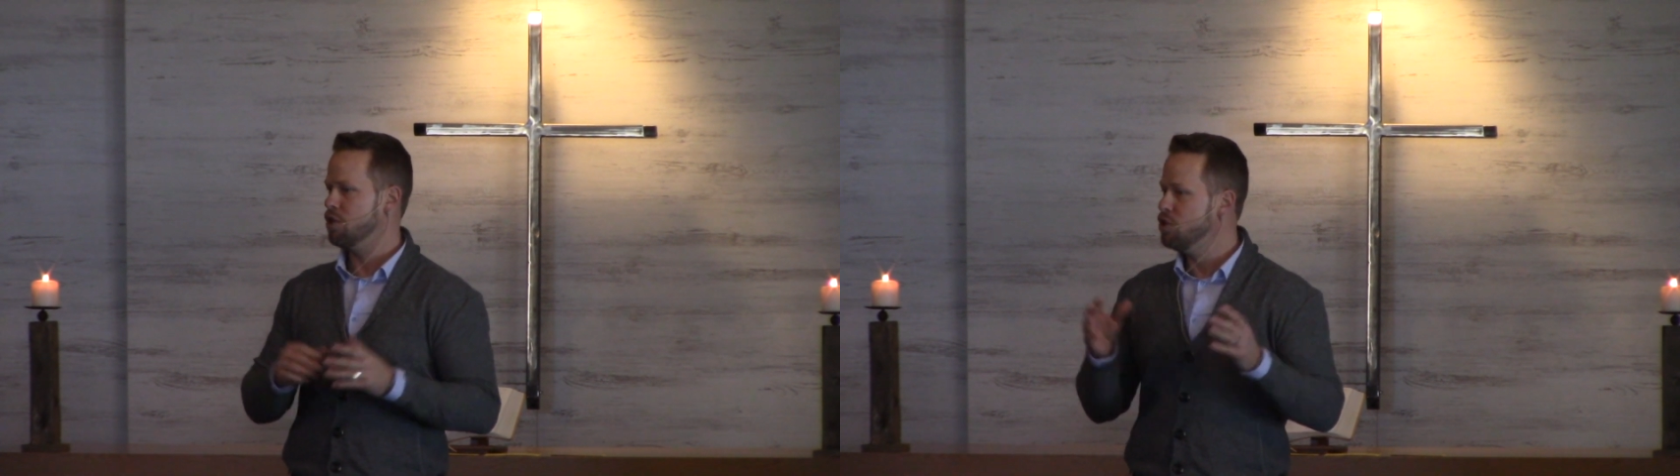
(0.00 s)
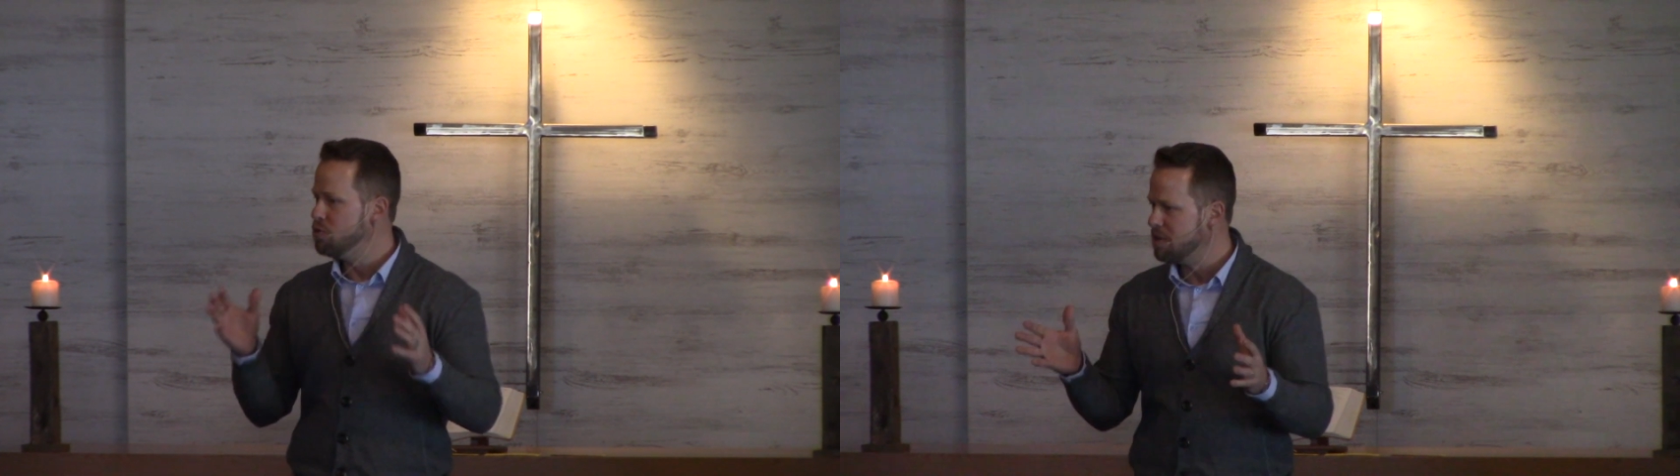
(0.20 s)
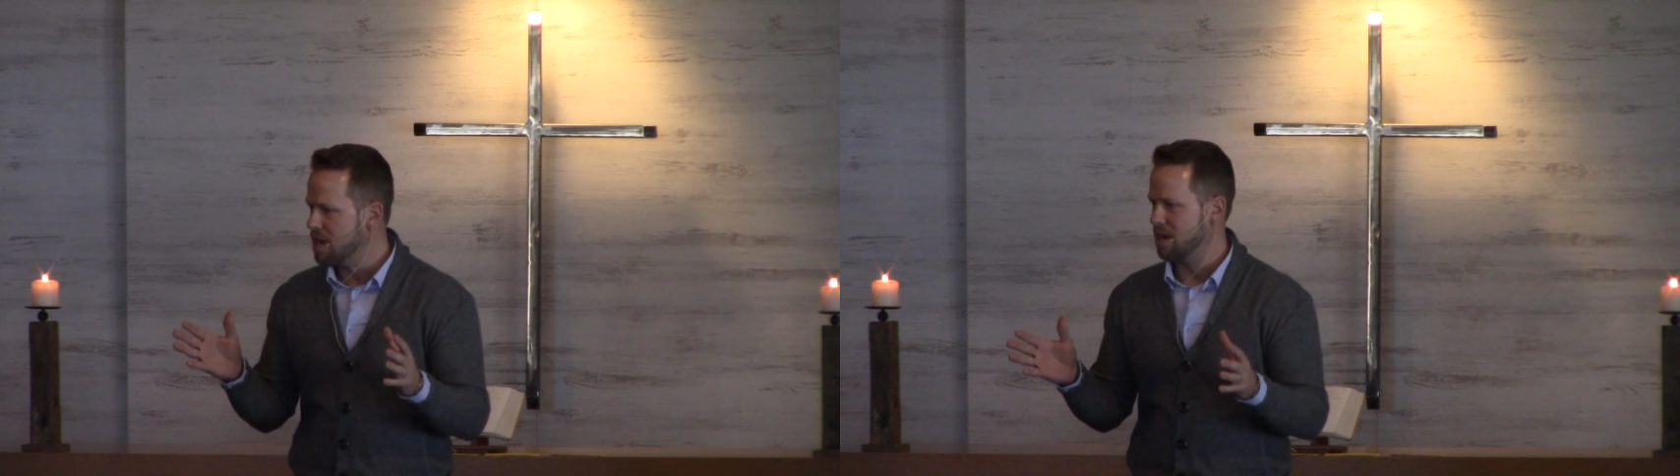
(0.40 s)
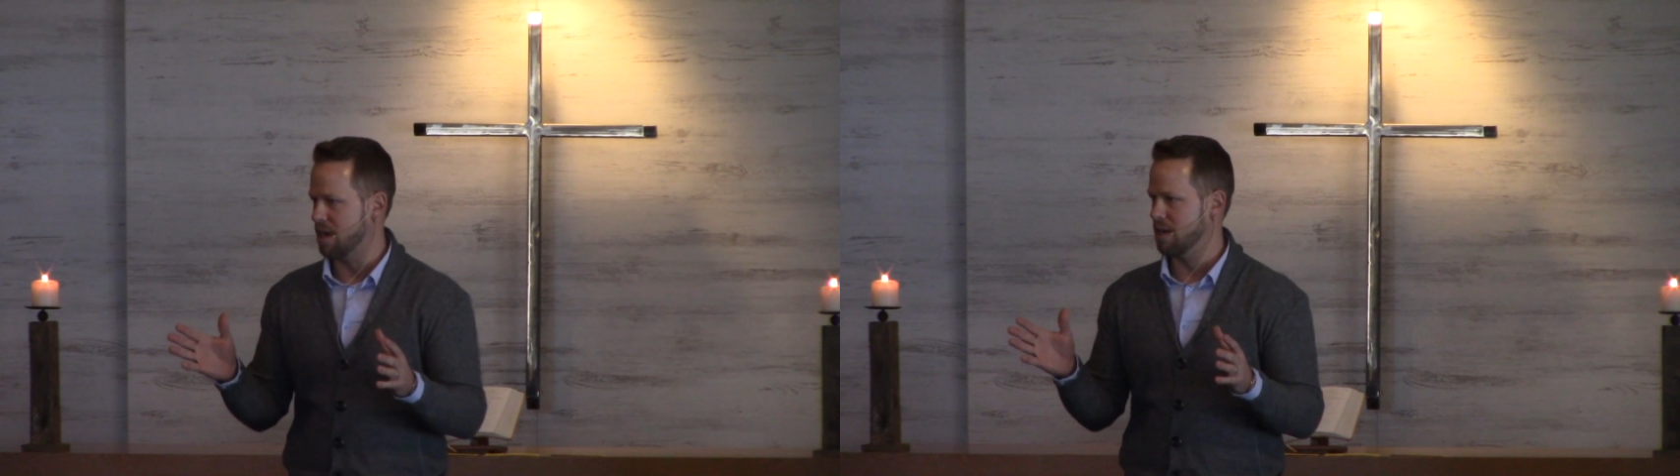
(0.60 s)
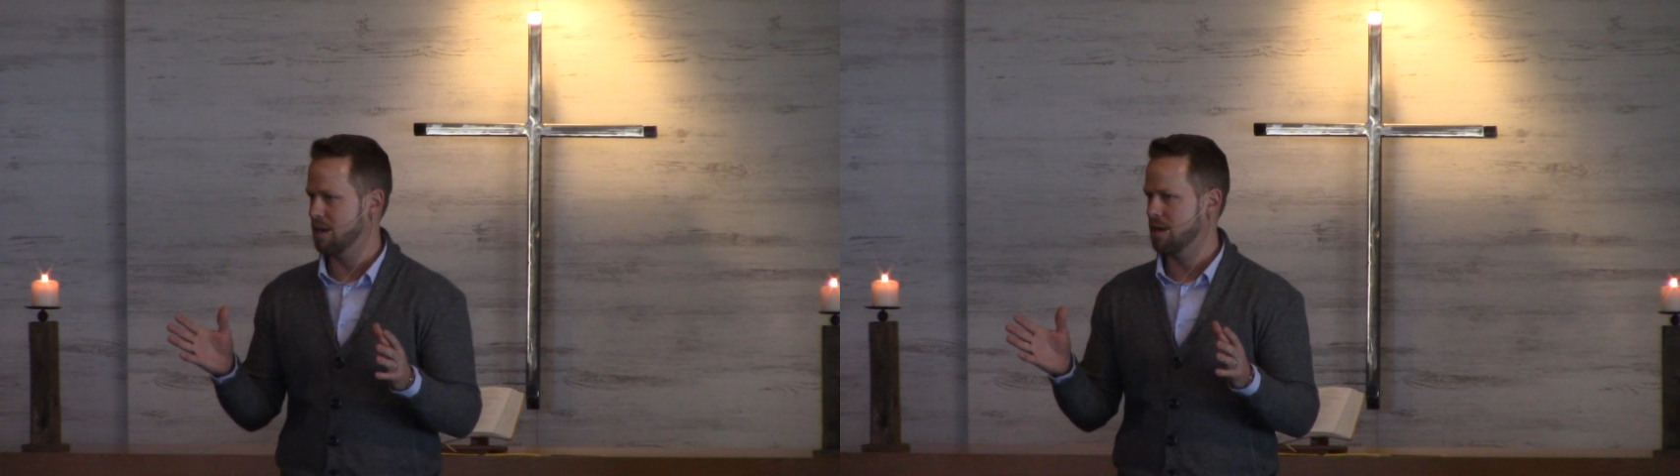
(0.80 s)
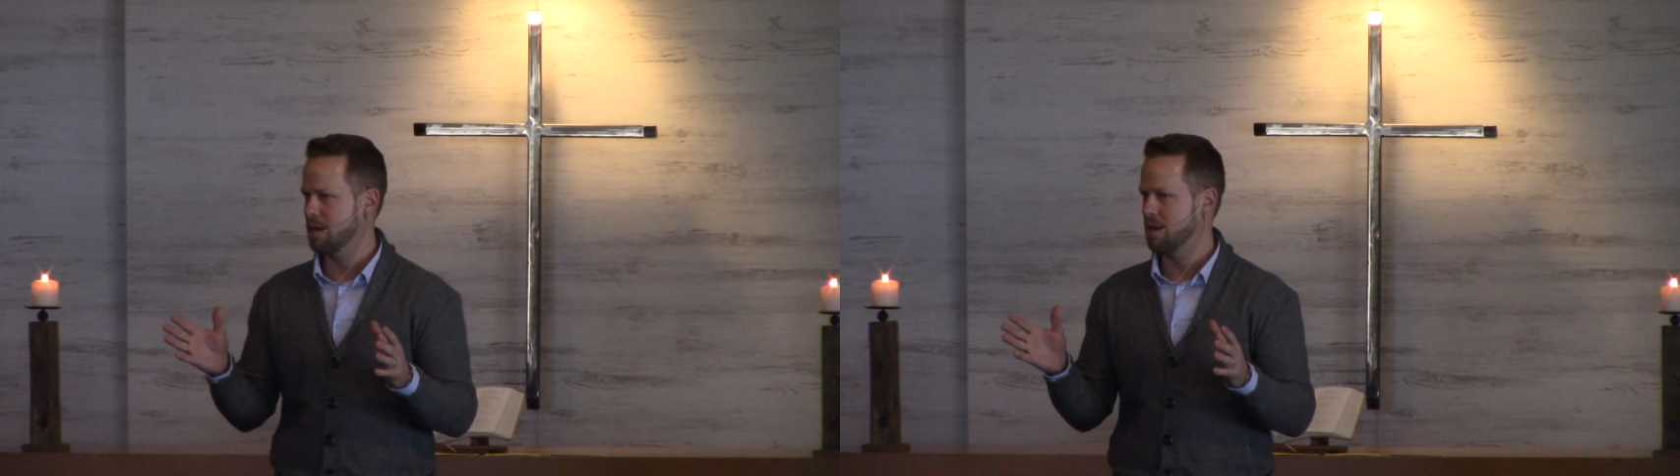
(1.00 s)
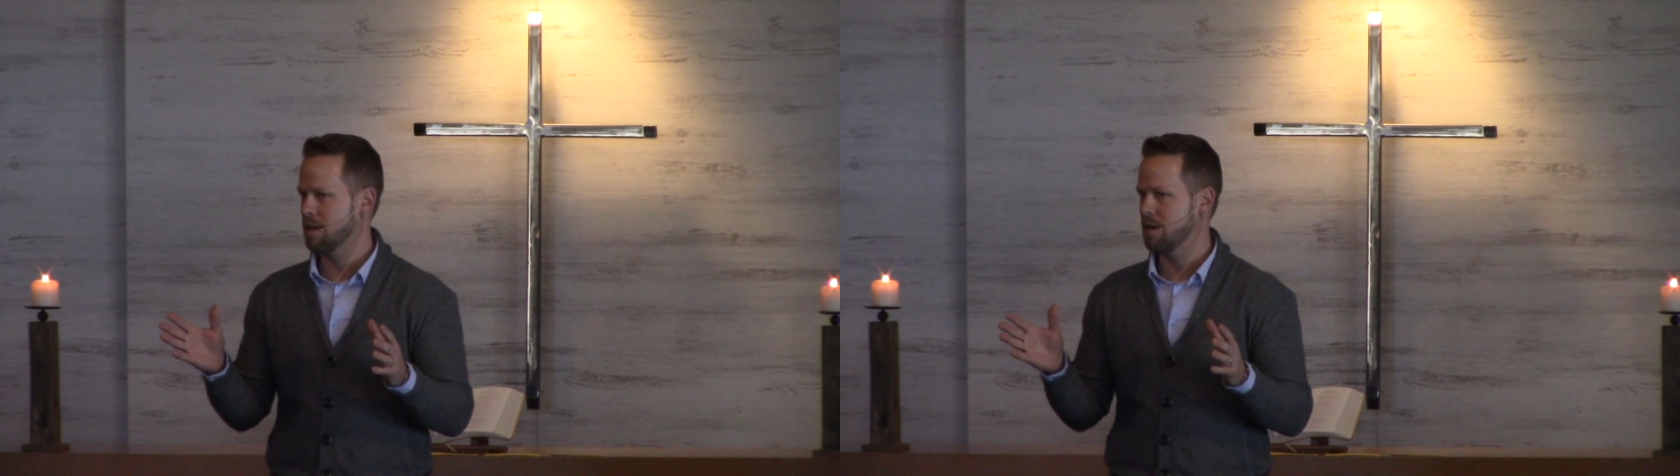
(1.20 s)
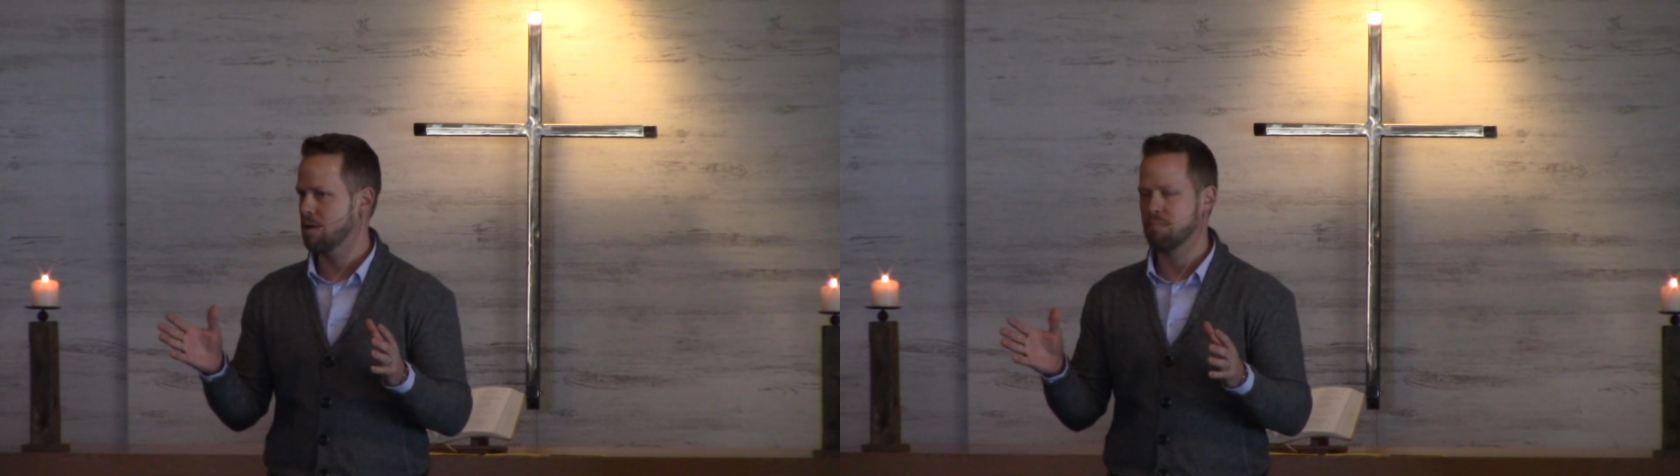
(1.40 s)
You need it,
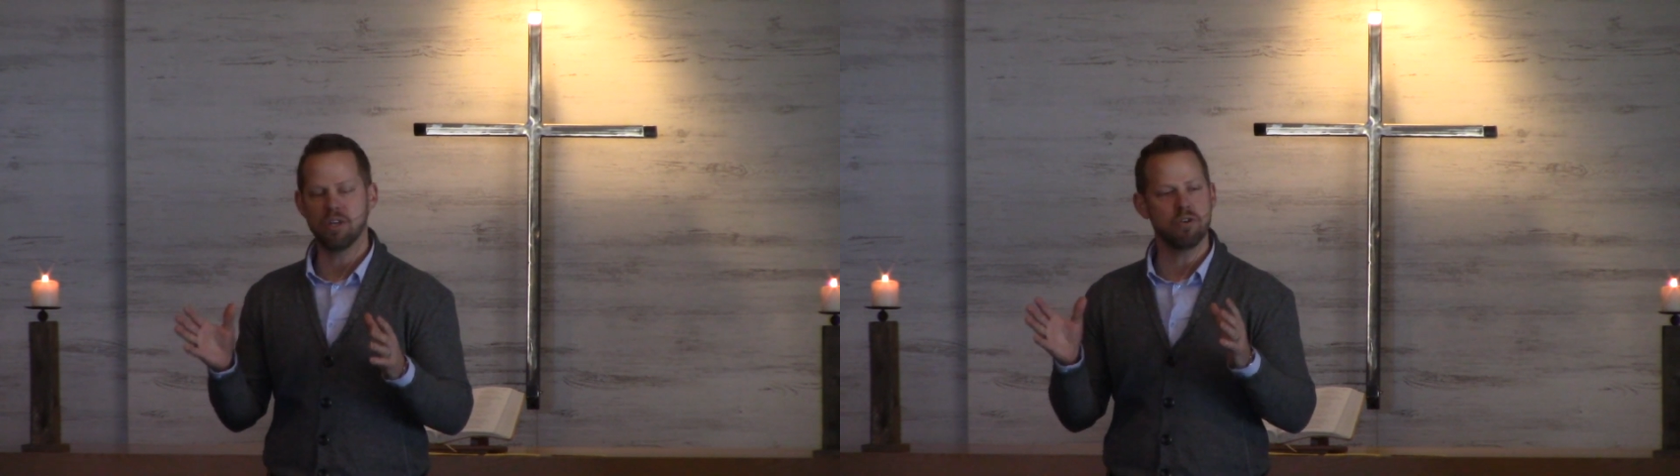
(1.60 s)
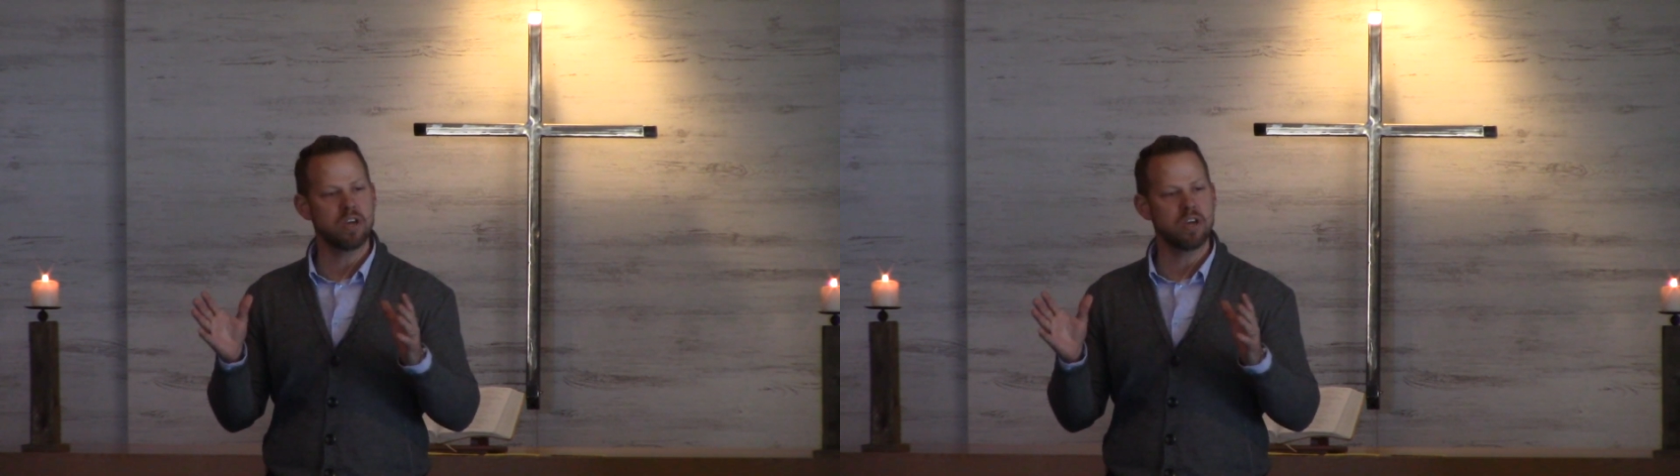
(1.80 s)
but you